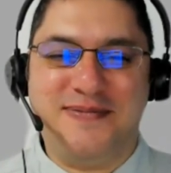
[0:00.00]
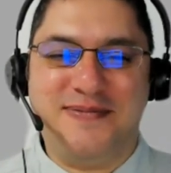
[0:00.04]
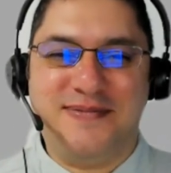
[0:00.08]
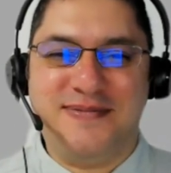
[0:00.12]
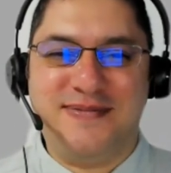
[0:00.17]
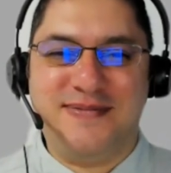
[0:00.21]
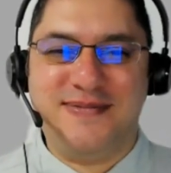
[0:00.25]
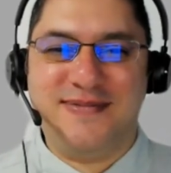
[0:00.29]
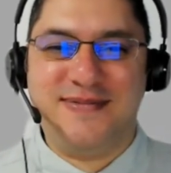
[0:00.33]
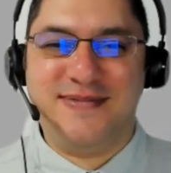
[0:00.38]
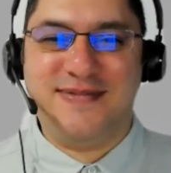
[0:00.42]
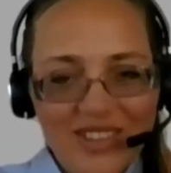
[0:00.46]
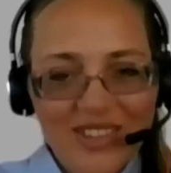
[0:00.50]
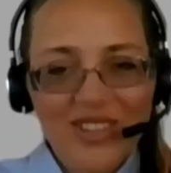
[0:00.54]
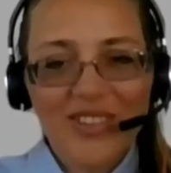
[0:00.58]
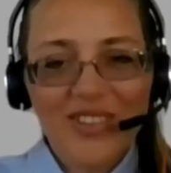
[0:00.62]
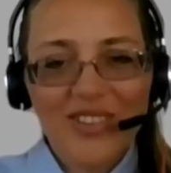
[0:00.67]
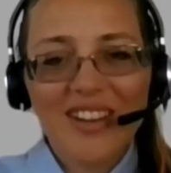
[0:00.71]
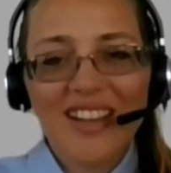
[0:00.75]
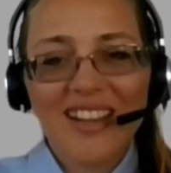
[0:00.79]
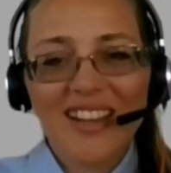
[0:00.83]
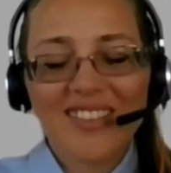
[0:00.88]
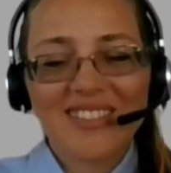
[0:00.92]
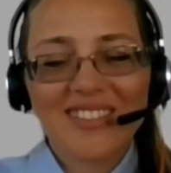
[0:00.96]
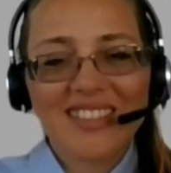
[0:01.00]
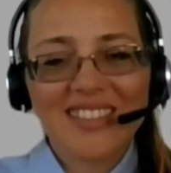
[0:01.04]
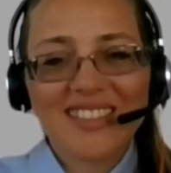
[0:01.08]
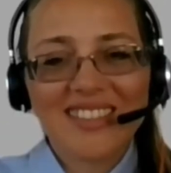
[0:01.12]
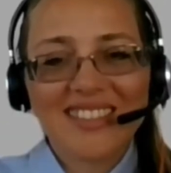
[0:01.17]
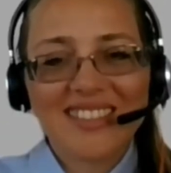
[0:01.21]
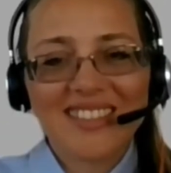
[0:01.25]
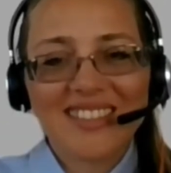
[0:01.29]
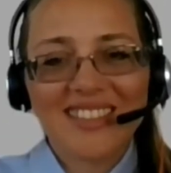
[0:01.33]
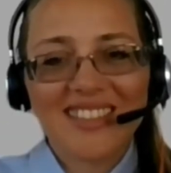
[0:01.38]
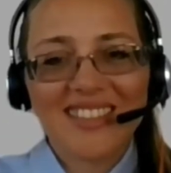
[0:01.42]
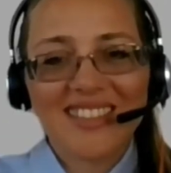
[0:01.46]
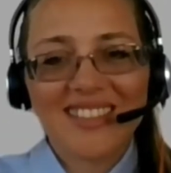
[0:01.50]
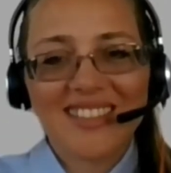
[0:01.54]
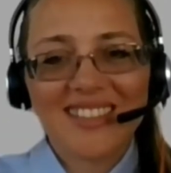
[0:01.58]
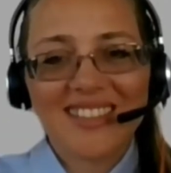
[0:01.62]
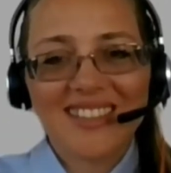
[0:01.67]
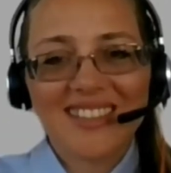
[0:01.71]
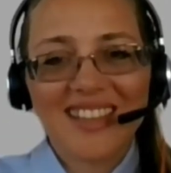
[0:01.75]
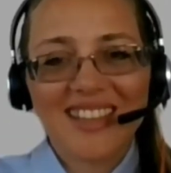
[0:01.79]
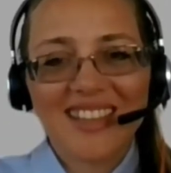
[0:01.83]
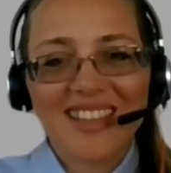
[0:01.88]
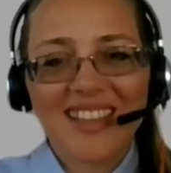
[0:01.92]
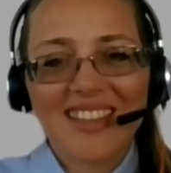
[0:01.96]
Yeah, we don't have these
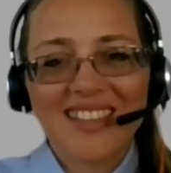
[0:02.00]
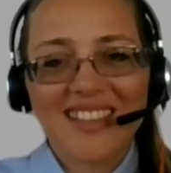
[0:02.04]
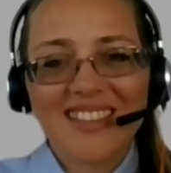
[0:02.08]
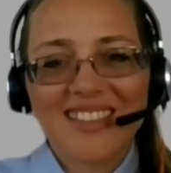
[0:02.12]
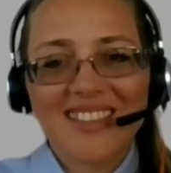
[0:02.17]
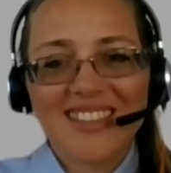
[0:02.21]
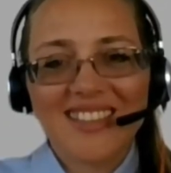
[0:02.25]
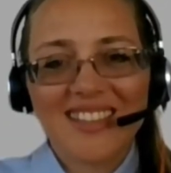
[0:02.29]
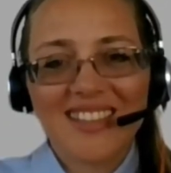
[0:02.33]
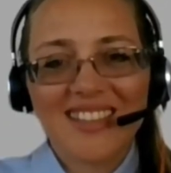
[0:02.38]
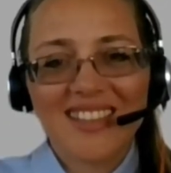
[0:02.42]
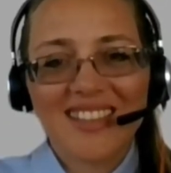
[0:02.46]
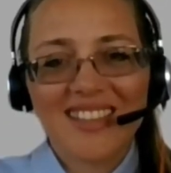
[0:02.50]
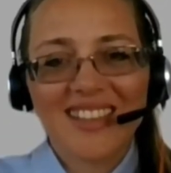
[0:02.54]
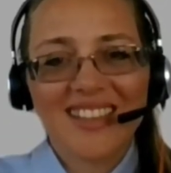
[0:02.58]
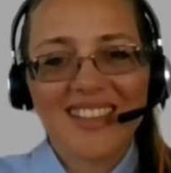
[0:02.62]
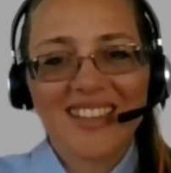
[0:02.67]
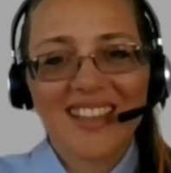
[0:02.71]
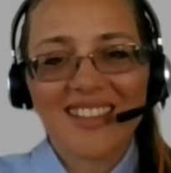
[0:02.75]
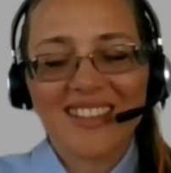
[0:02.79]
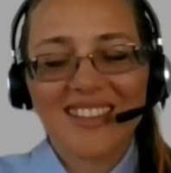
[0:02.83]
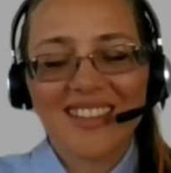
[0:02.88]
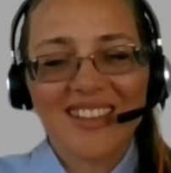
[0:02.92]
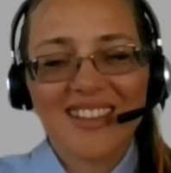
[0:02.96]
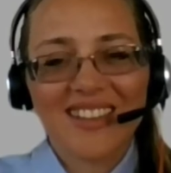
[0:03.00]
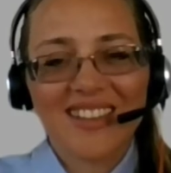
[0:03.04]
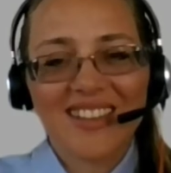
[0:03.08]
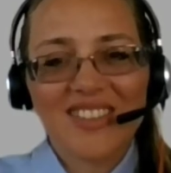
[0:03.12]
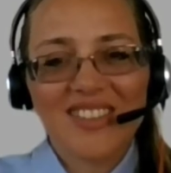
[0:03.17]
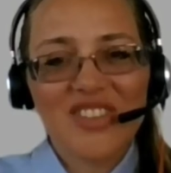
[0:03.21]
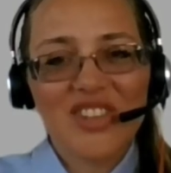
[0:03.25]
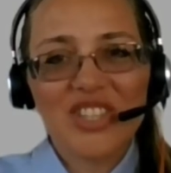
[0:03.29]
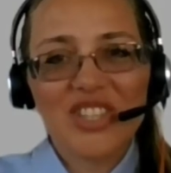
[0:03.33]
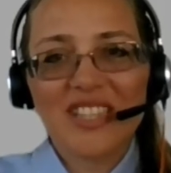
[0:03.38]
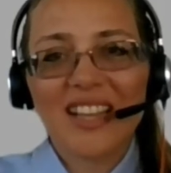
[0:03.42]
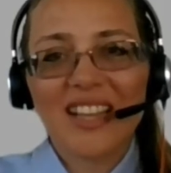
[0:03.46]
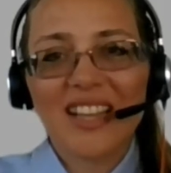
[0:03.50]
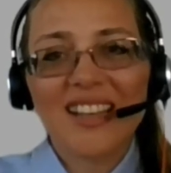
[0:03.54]
uh, days uh, in other cultures.